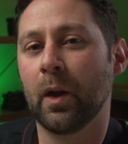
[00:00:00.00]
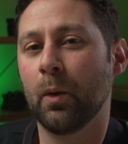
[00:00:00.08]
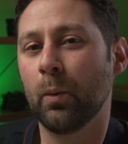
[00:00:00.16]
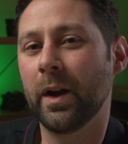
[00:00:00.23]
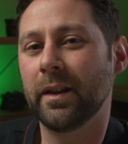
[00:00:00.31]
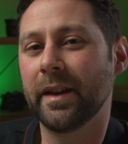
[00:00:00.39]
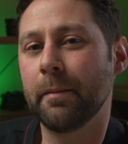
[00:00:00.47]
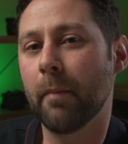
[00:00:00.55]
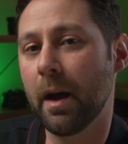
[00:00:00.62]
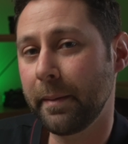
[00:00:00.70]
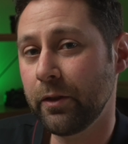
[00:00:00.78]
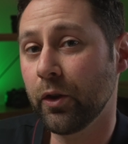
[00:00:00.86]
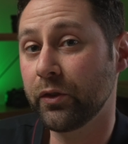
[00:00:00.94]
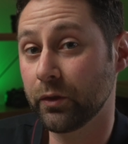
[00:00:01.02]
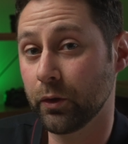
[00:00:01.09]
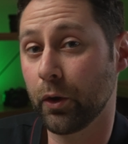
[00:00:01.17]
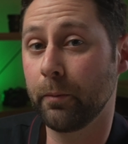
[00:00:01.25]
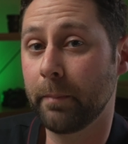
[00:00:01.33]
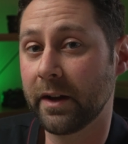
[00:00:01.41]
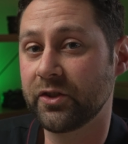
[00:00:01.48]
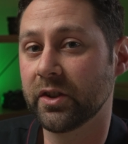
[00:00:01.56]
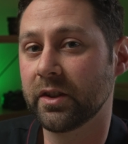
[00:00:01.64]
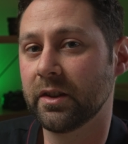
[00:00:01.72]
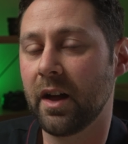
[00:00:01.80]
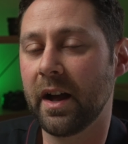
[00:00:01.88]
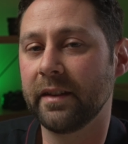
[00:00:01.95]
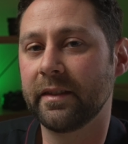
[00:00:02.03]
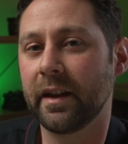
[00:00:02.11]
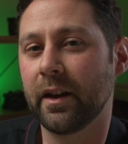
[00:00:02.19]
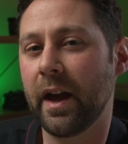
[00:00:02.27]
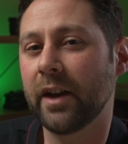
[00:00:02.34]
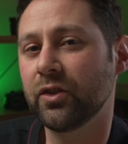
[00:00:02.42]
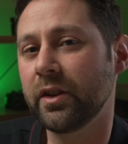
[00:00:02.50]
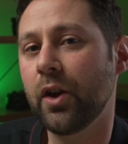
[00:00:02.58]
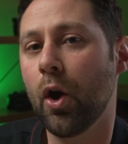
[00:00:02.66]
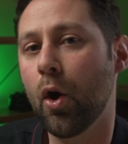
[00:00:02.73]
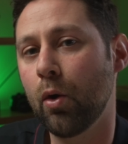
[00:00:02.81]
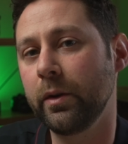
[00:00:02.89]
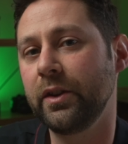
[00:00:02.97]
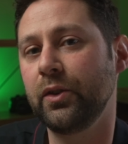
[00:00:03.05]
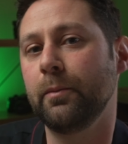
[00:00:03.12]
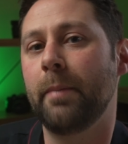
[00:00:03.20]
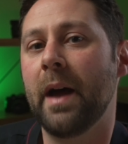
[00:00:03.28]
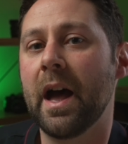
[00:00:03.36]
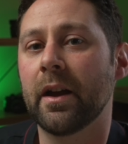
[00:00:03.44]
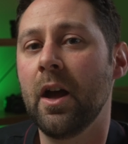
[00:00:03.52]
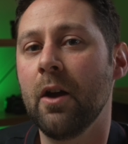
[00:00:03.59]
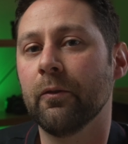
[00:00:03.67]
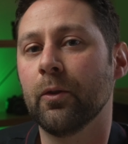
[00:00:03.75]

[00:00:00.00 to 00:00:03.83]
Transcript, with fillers: well, it might be those low budget clients that are actually holding you back